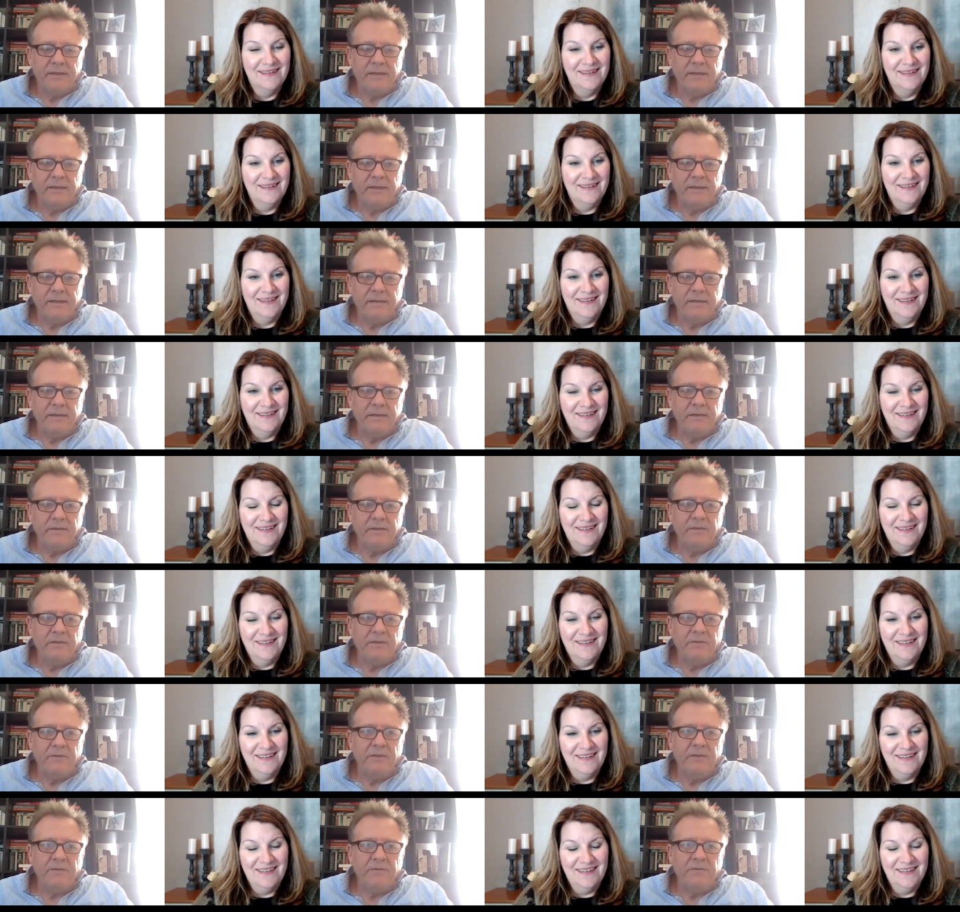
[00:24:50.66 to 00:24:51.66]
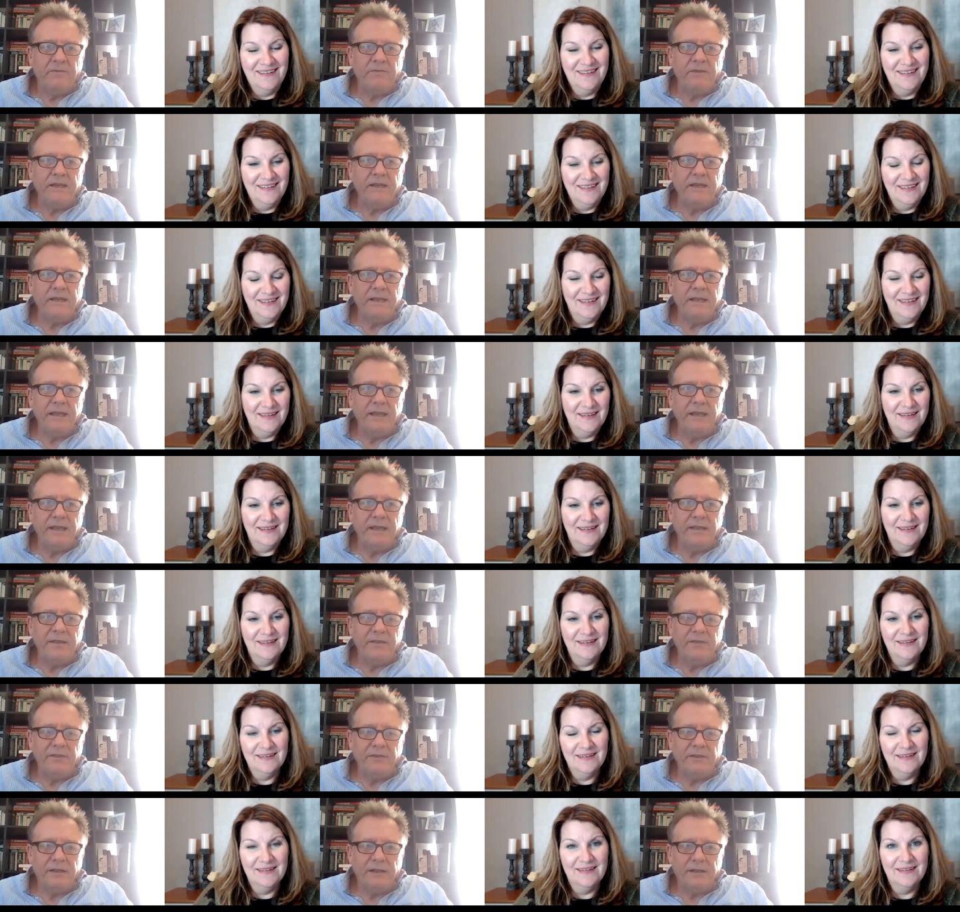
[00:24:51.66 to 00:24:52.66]
Speaker 1: The, the, the feeling is, and
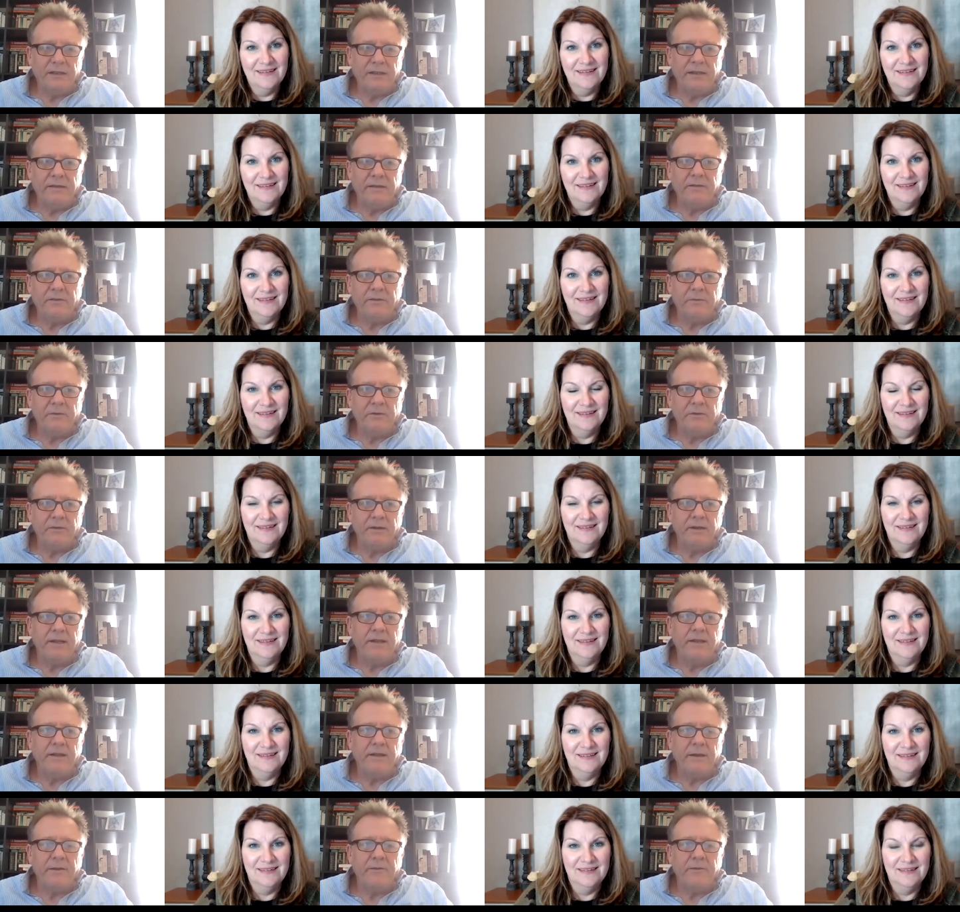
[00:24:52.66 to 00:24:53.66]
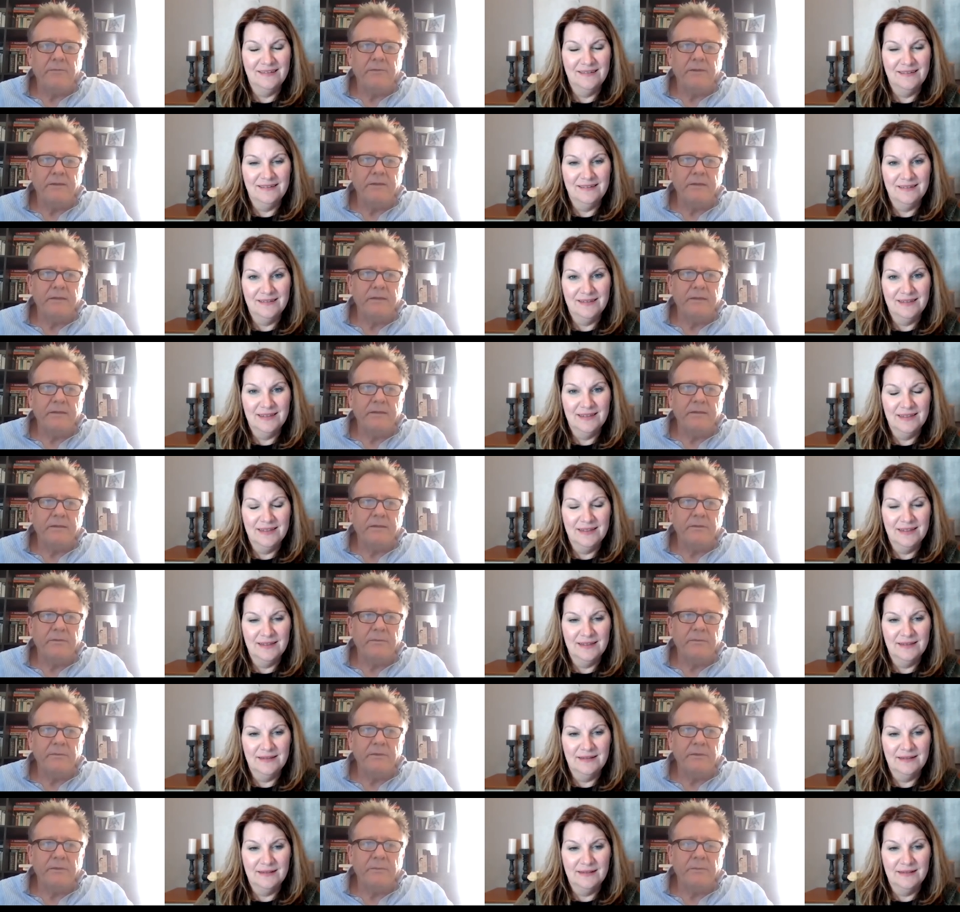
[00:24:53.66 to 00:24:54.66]
again, do we really know, but the, the, the
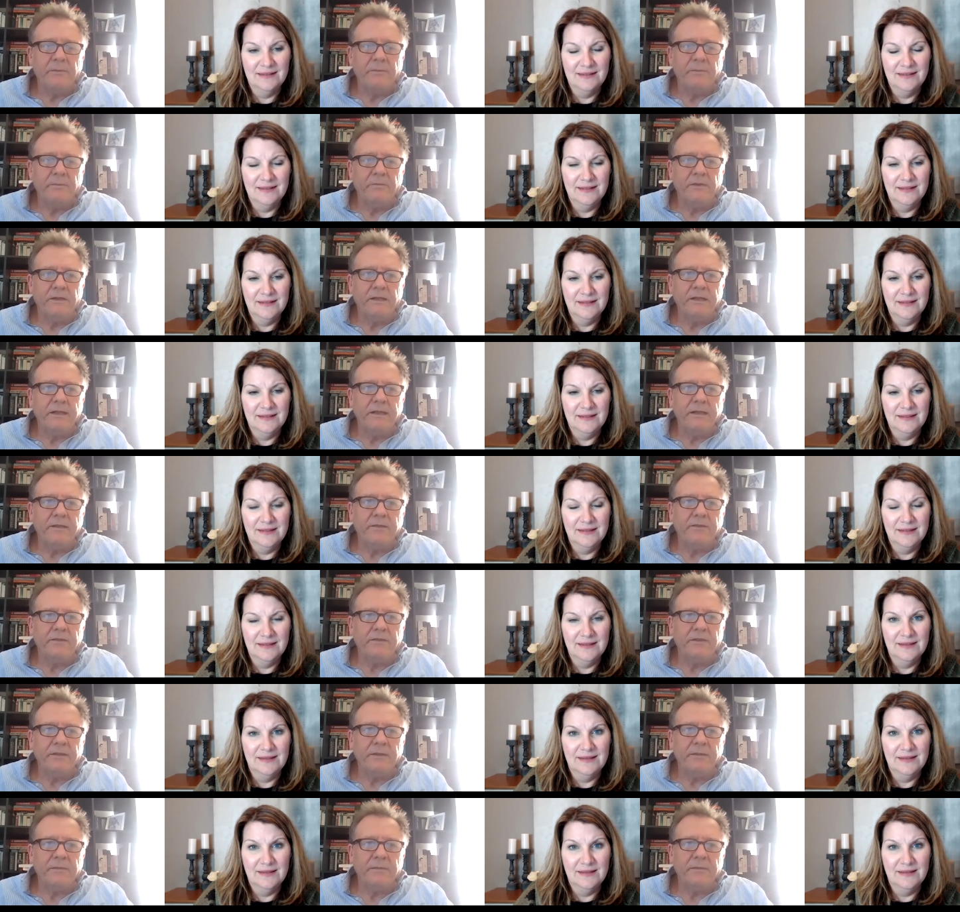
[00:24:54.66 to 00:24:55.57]
feeling is that